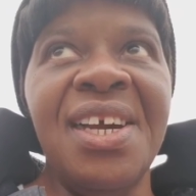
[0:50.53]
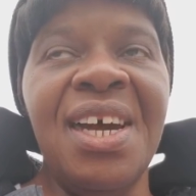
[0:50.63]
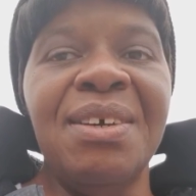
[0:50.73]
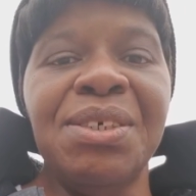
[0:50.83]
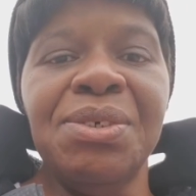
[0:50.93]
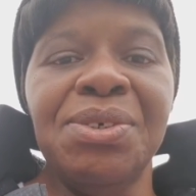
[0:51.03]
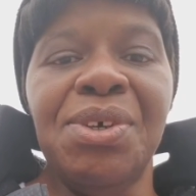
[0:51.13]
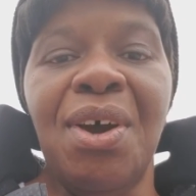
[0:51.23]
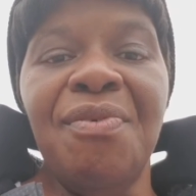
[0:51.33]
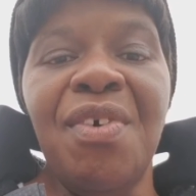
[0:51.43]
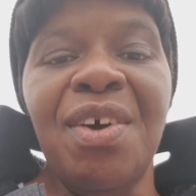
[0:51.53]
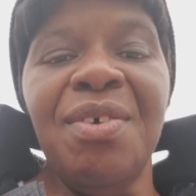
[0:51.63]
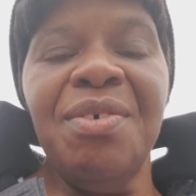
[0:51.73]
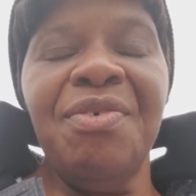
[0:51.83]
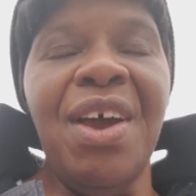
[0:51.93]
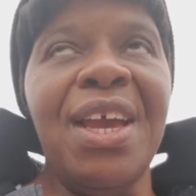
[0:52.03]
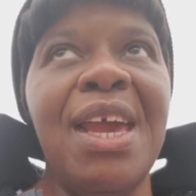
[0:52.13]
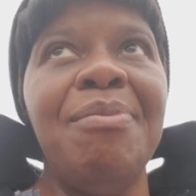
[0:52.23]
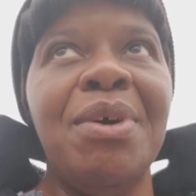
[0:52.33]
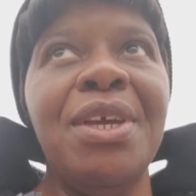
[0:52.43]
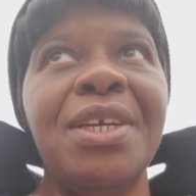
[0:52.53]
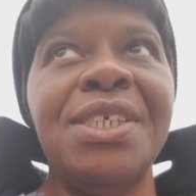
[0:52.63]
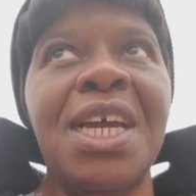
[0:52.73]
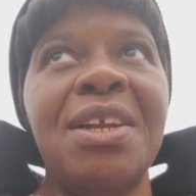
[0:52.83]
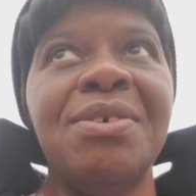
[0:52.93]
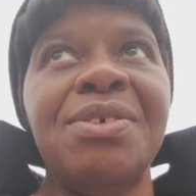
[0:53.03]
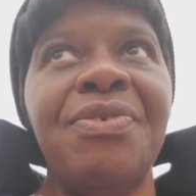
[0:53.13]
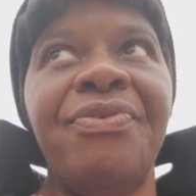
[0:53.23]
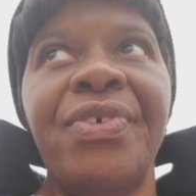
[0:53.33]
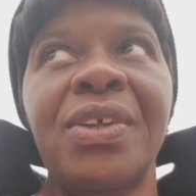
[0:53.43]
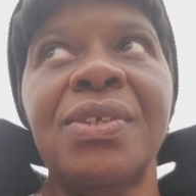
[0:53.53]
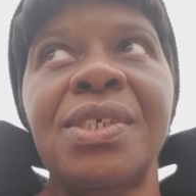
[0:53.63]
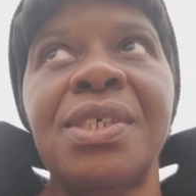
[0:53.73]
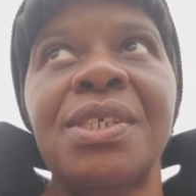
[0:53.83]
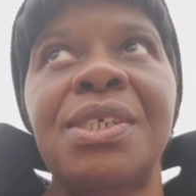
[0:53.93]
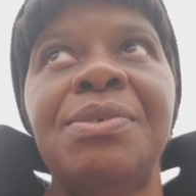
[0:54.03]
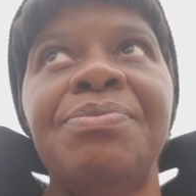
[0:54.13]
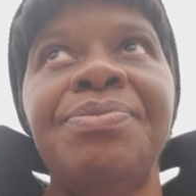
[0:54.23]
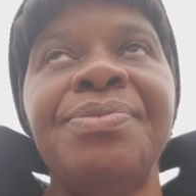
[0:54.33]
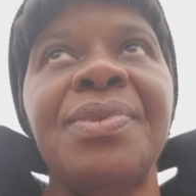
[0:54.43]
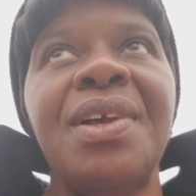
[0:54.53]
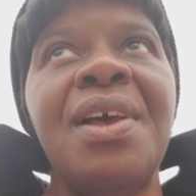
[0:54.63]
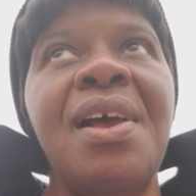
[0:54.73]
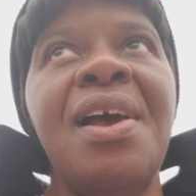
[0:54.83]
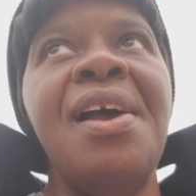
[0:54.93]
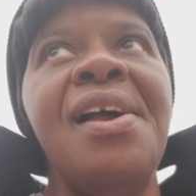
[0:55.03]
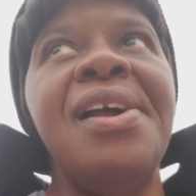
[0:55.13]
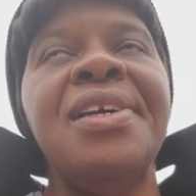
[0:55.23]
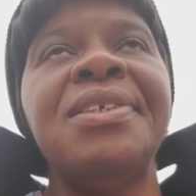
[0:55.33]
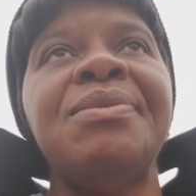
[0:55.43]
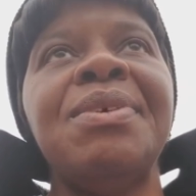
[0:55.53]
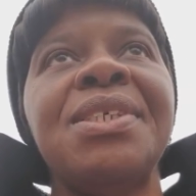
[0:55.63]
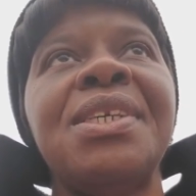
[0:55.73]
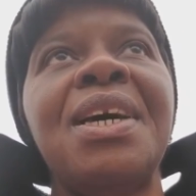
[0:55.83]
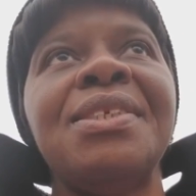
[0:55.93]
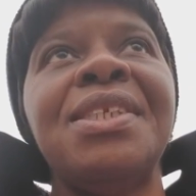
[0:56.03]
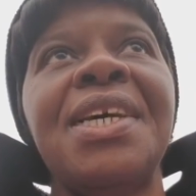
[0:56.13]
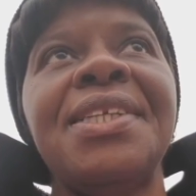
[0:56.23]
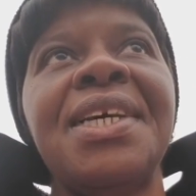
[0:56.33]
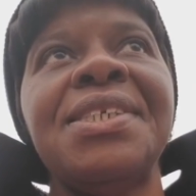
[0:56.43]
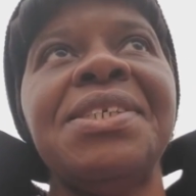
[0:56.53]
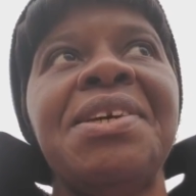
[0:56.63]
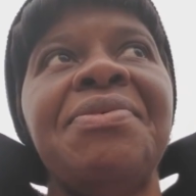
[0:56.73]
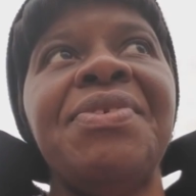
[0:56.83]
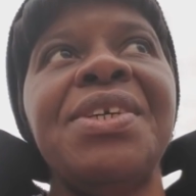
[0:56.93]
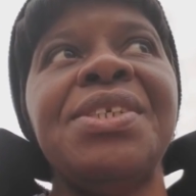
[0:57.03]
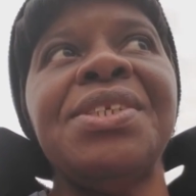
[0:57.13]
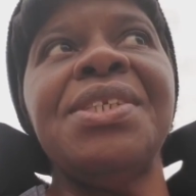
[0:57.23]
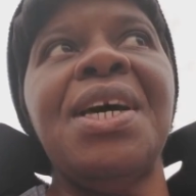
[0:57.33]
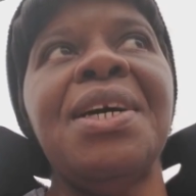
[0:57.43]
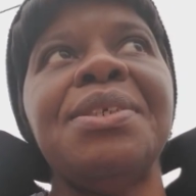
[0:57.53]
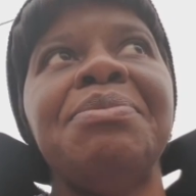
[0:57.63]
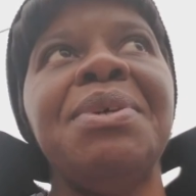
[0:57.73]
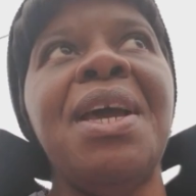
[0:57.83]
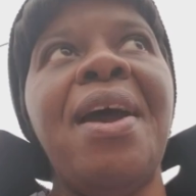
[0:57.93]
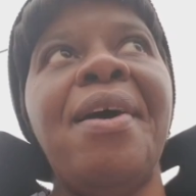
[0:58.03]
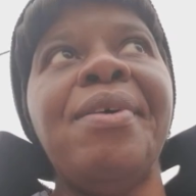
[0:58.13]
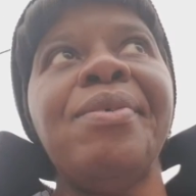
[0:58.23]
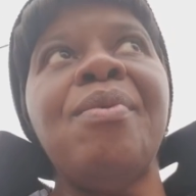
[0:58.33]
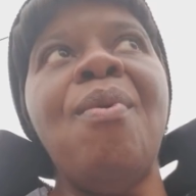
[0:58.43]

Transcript: I'm so sorry if I, if I came on your channels and fell asleep. So once I take that stuff, it just knocks me out